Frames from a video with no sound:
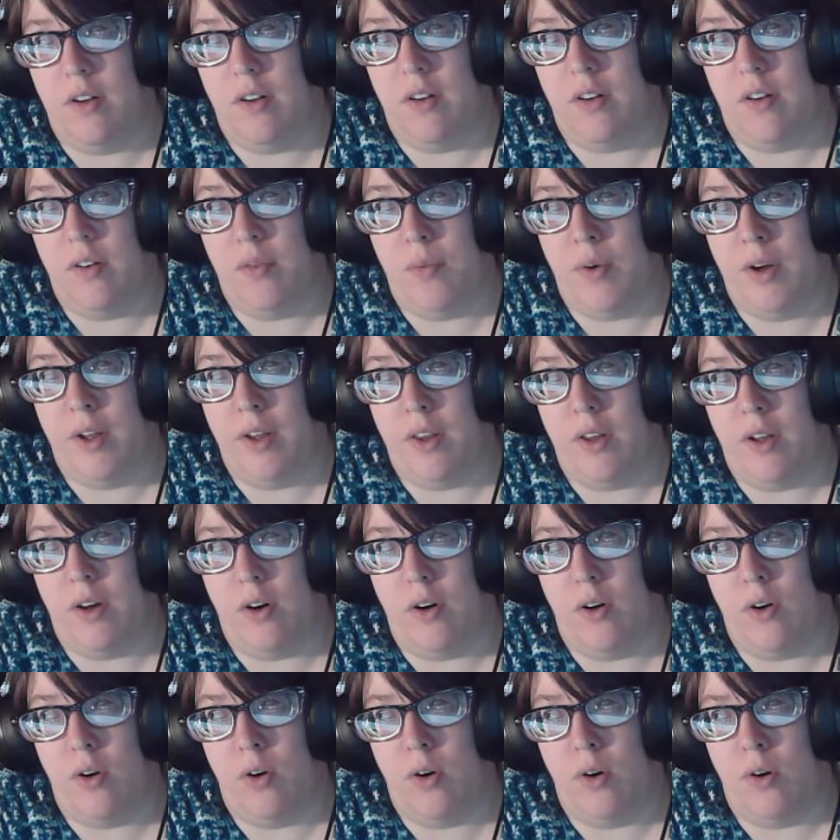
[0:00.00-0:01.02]
when the
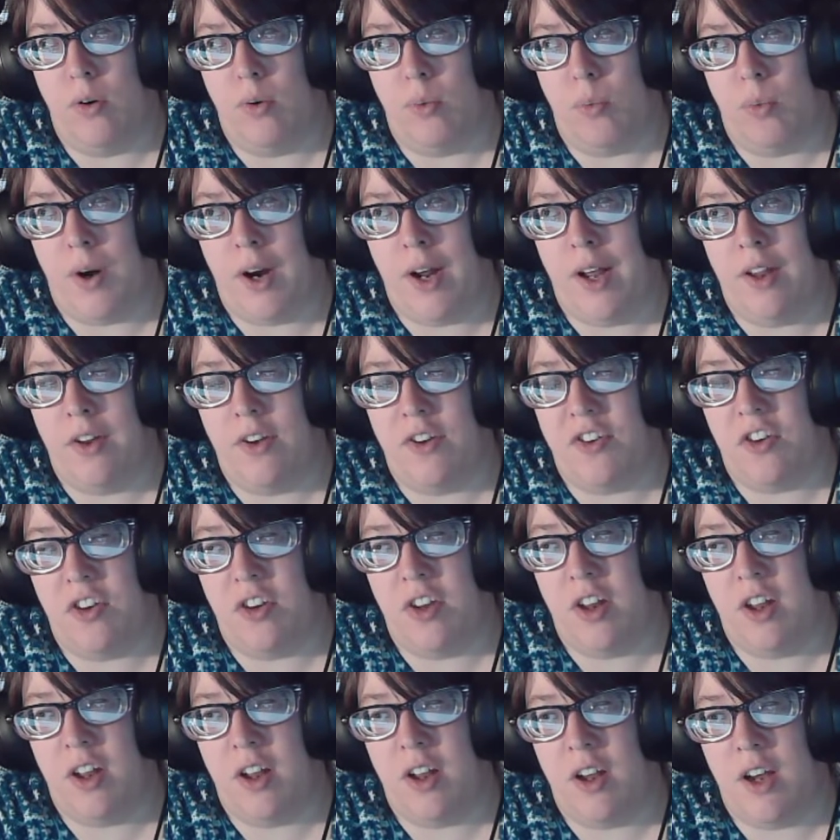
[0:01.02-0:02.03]
whole rice
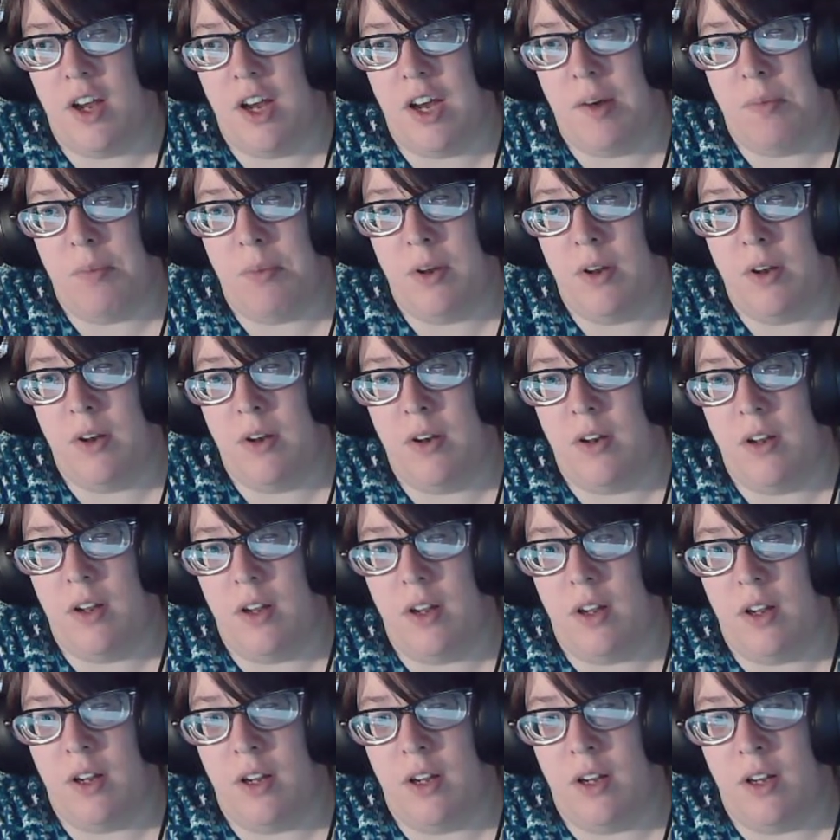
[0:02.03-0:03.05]
thing happened
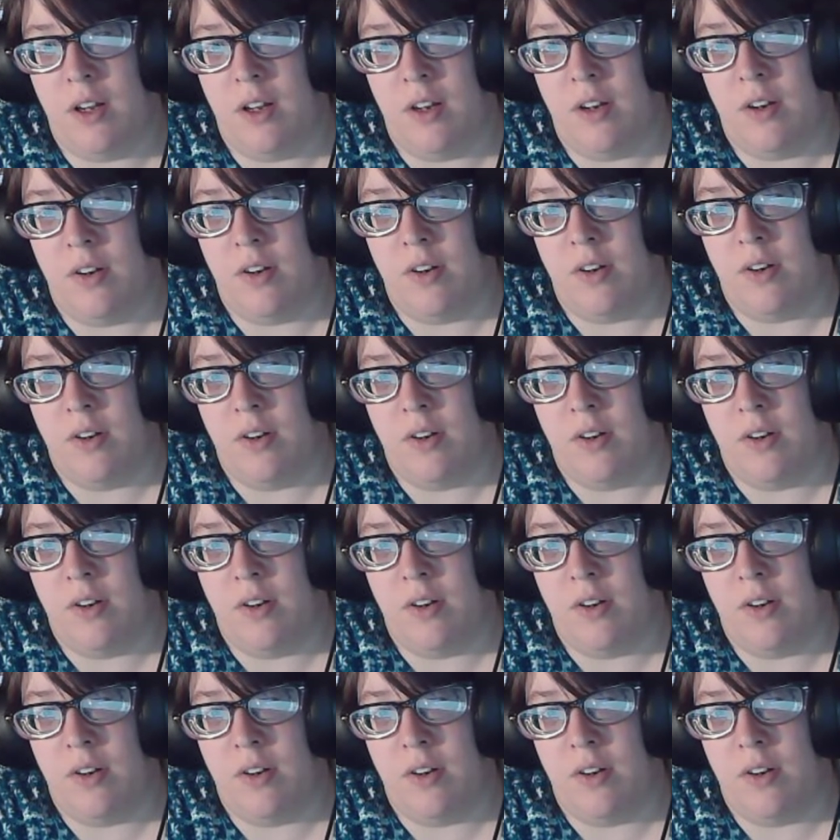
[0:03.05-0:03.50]
and